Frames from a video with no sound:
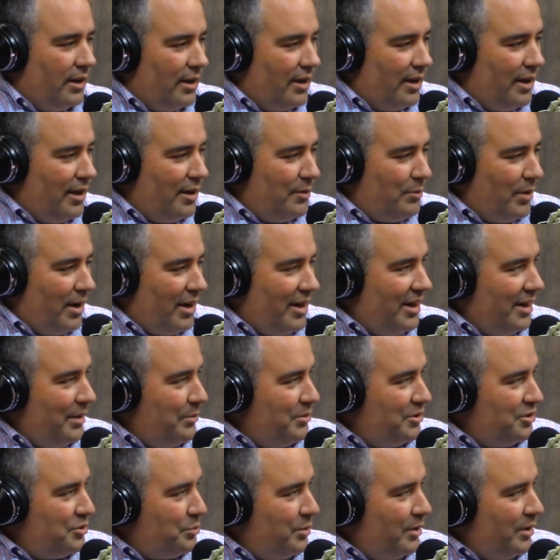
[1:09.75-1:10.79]
And my name
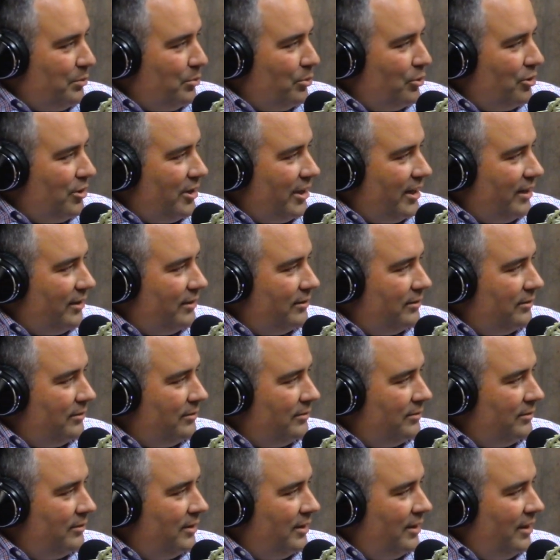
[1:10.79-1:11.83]
is Ben Burnett.
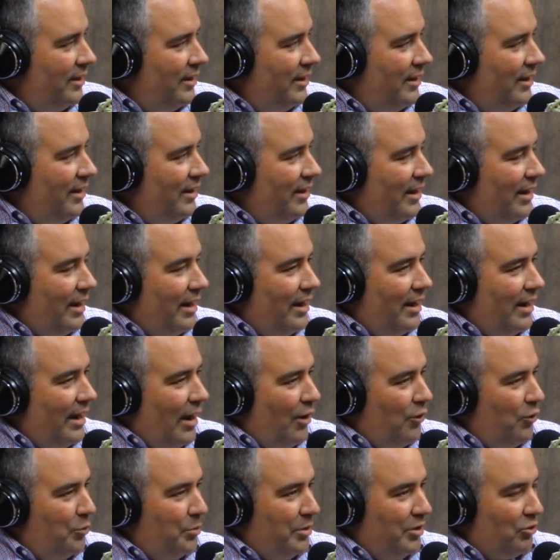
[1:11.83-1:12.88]
I
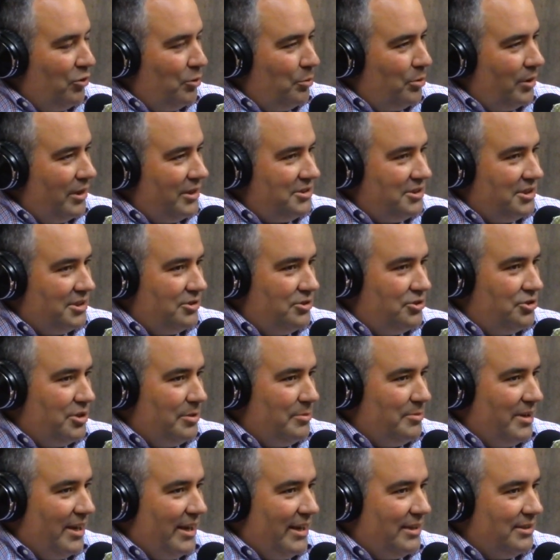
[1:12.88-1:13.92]
will be replacing
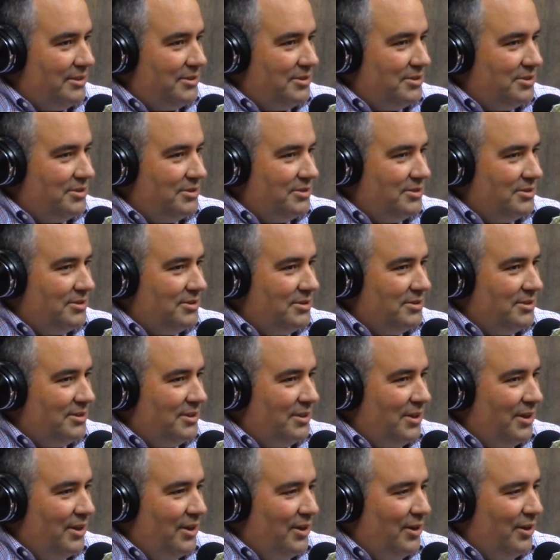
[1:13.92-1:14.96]
Jim Nance
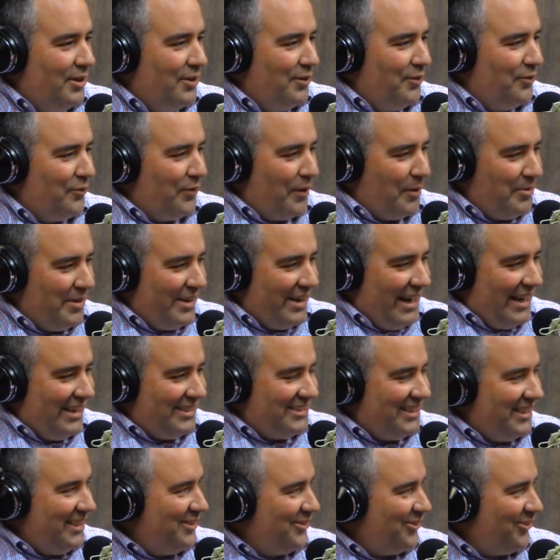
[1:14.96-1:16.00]
from the
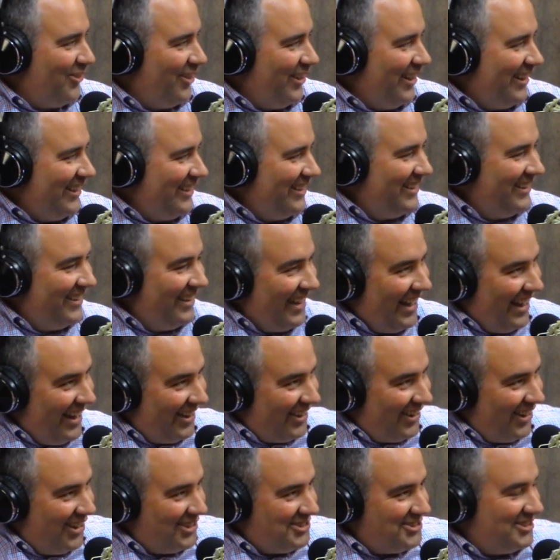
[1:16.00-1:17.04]
18th green at
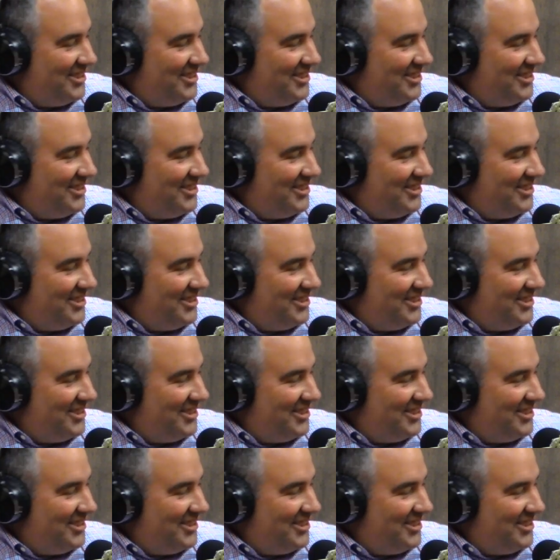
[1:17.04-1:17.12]
Augusta.